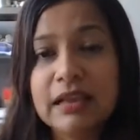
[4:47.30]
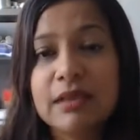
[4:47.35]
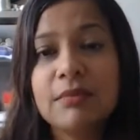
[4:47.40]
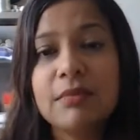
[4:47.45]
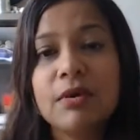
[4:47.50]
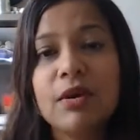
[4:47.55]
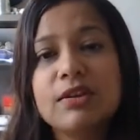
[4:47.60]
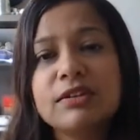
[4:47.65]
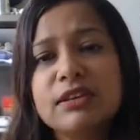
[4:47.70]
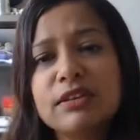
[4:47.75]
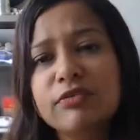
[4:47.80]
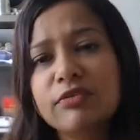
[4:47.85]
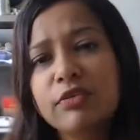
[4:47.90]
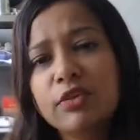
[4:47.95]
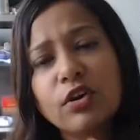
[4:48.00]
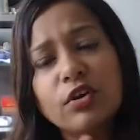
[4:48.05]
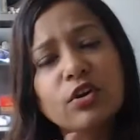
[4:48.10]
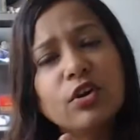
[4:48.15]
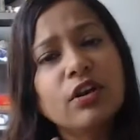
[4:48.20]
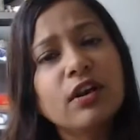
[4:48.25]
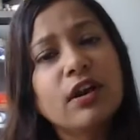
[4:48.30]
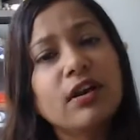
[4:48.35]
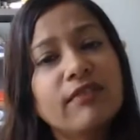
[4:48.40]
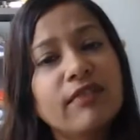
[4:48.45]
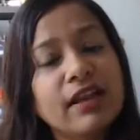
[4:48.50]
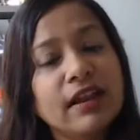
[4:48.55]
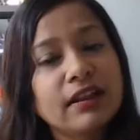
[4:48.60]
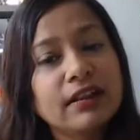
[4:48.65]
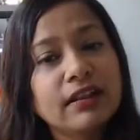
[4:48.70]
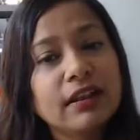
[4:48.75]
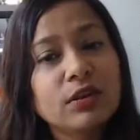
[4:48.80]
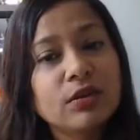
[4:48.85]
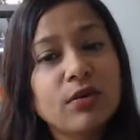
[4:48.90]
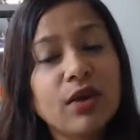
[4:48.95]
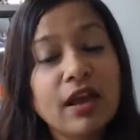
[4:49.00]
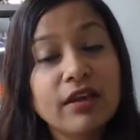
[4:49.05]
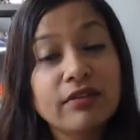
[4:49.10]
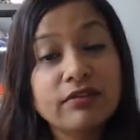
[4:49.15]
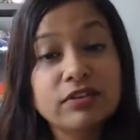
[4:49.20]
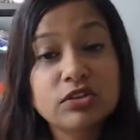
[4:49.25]
Because if you're not aware that you
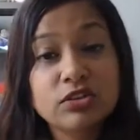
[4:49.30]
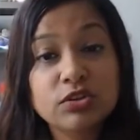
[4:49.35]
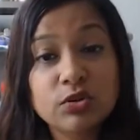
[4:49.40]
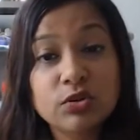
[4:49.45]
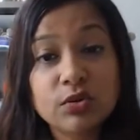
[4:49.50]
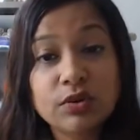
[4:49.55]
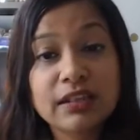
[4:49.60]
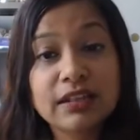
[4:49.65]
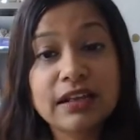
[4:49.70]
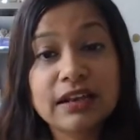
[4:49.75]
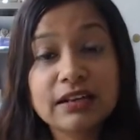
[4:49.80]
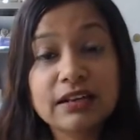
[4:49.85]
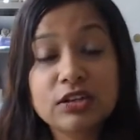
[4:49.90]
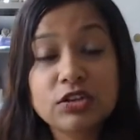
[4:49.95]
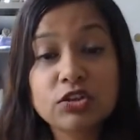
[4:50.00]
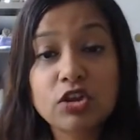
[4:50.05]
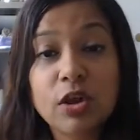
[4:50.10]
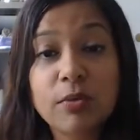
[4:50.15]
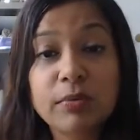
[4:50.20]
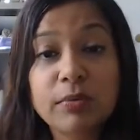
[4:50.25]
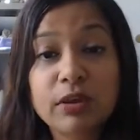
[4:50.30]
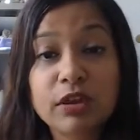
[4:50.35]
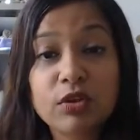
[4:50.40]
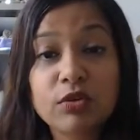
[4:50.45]
have a story that is stopping